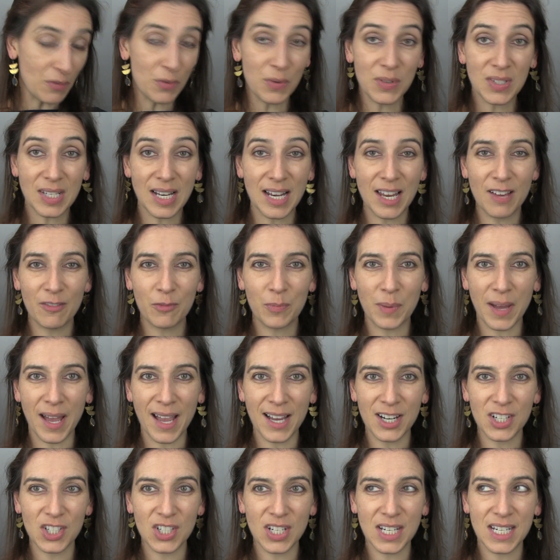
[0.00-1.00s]
I've always loved but
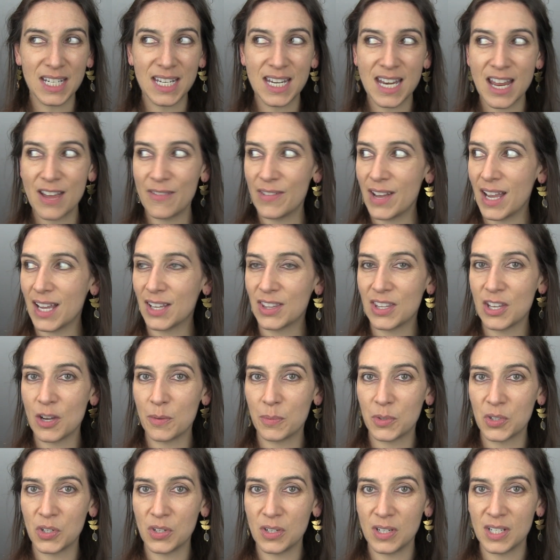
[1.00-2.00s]
actually never had the
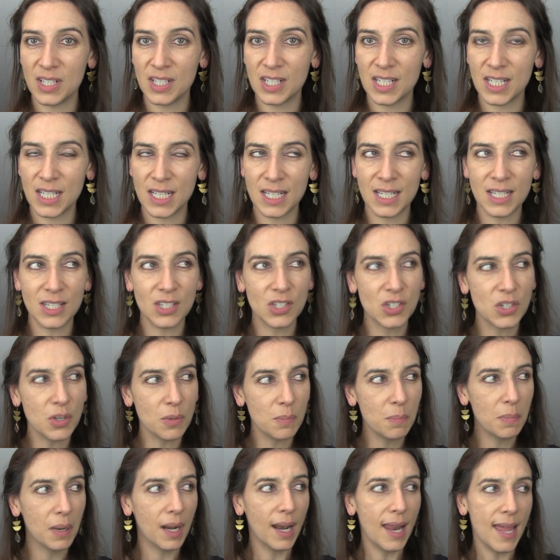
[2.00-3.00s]
opportunity
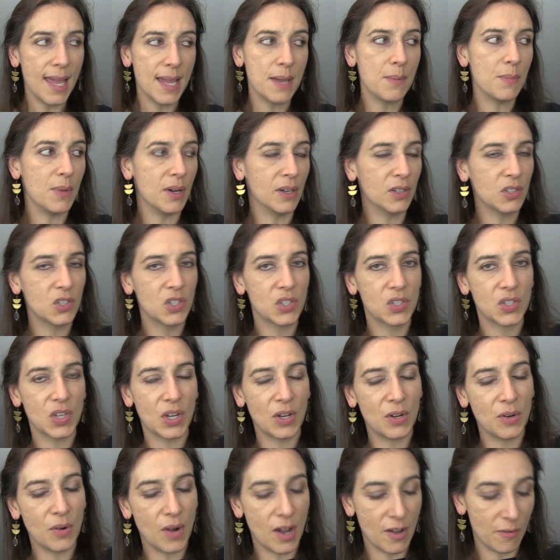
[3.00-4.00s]
to play much,
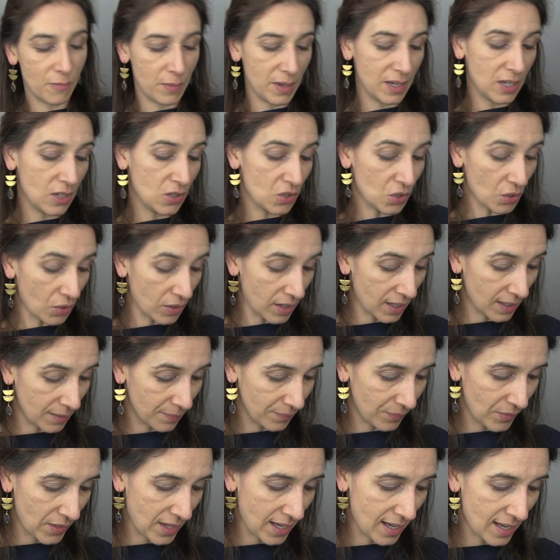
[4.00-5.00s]
so I've been
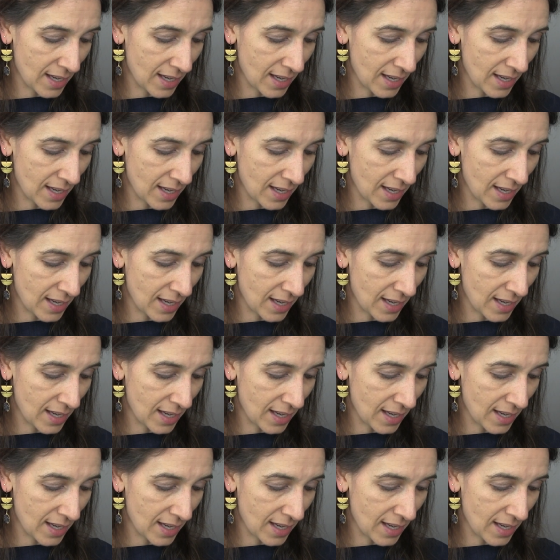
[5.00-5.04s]
enjoying